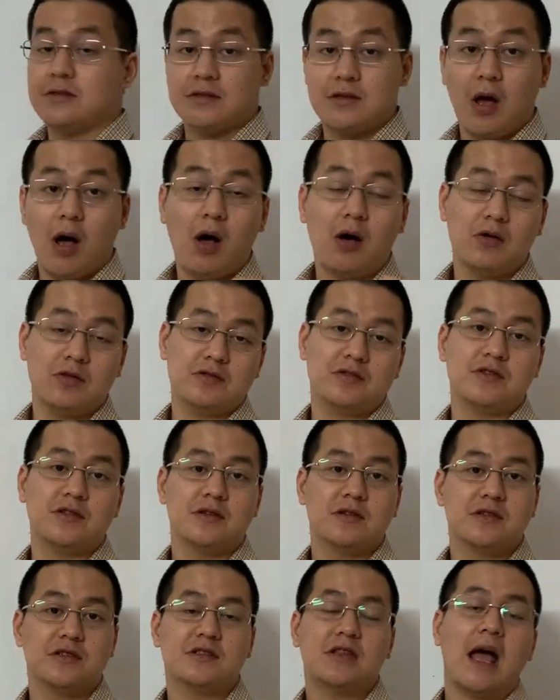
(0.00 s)
the host
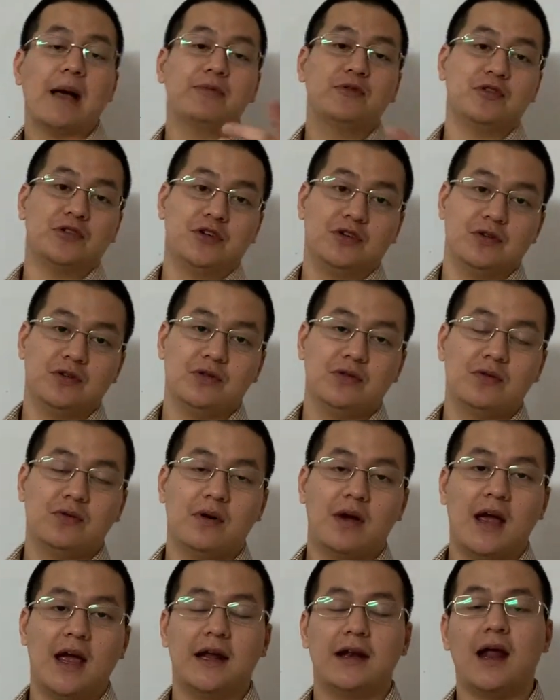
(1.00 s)
step to you
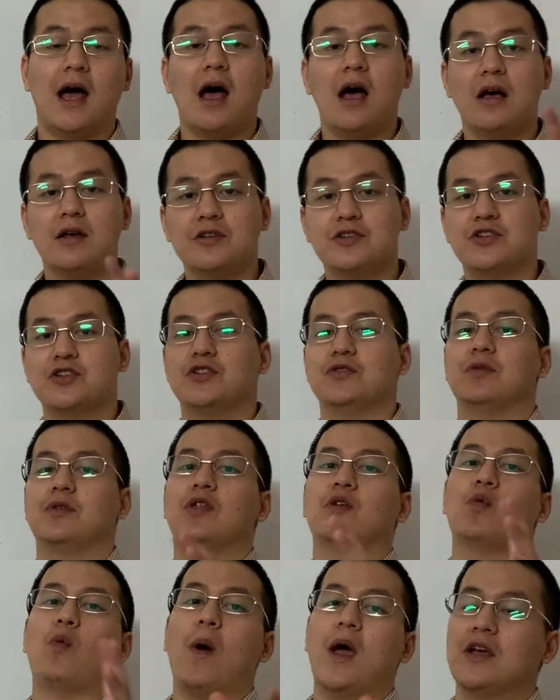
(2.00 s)
and ask you the
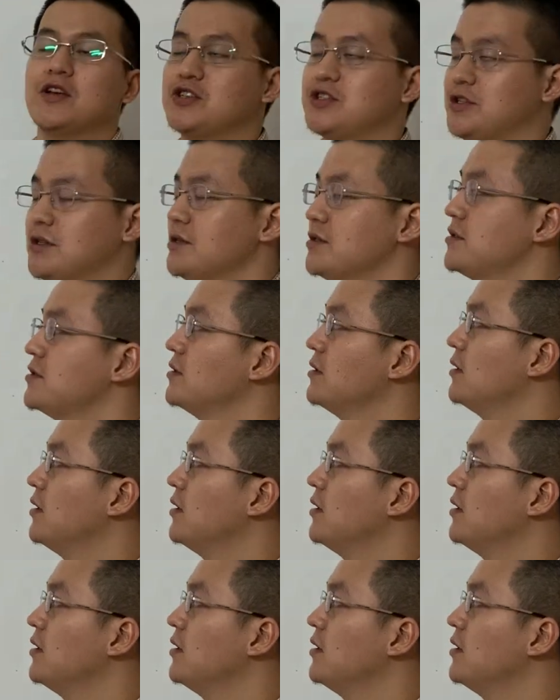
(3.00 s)
questions.